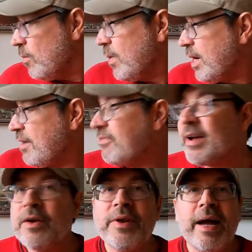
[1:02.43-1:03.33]
what I
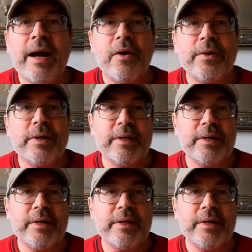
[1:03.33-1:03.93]
found out